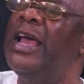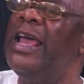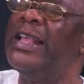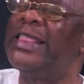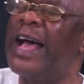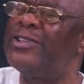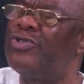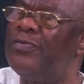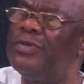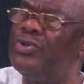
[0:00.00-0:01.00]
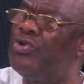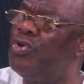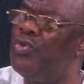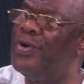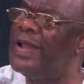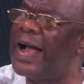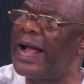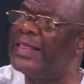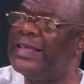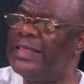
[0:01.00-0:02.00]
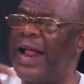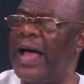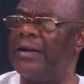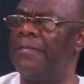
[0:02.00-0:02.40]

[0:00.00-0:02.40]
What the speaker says: it has something to do with that cathedral.